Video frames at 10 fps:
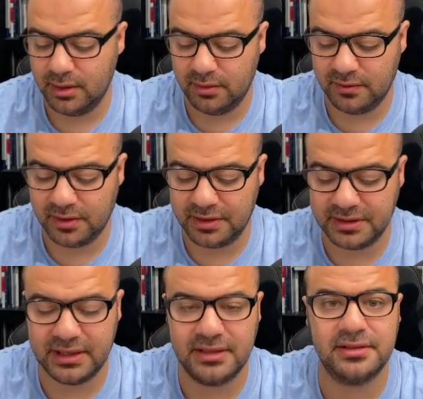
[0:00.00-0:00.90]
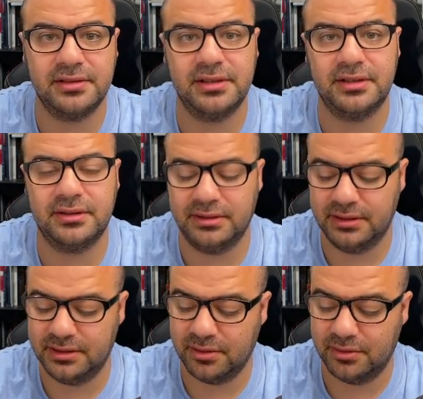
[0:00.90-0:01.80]
We've got the stencil here.
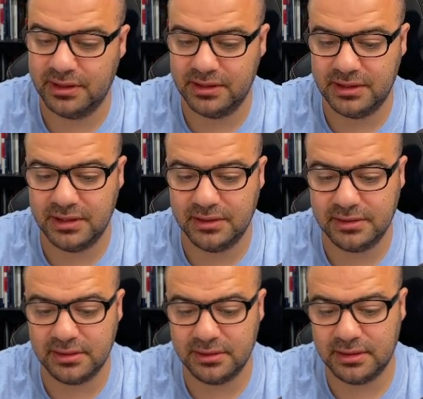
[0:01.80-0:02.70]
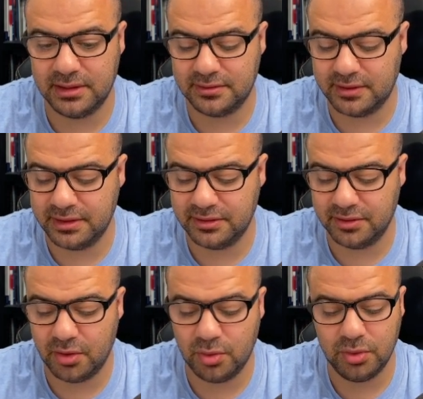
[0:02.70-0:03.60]
It's already sealed and it's ready to
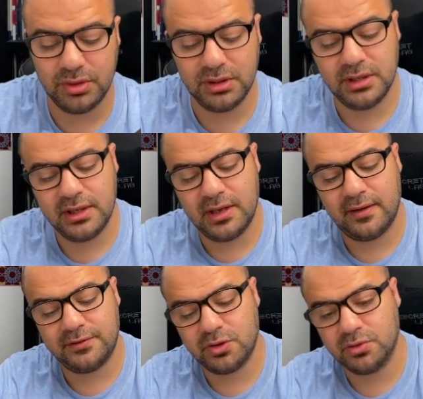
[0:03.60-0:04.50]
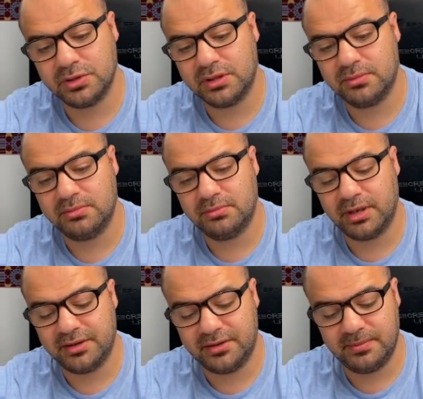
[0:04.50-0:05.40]
go. I've chosen my
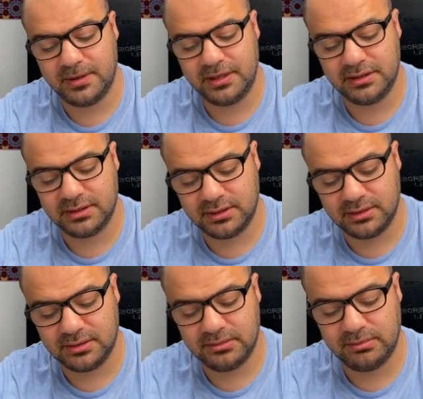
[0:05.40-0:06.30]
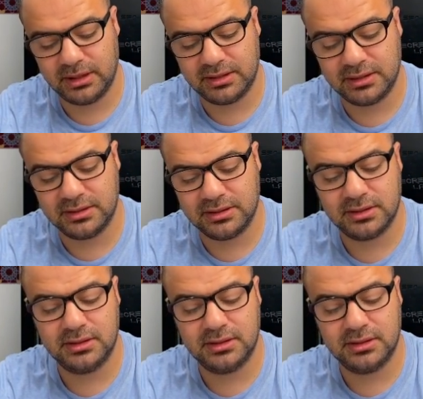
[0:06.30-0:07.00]
3 paint mixes,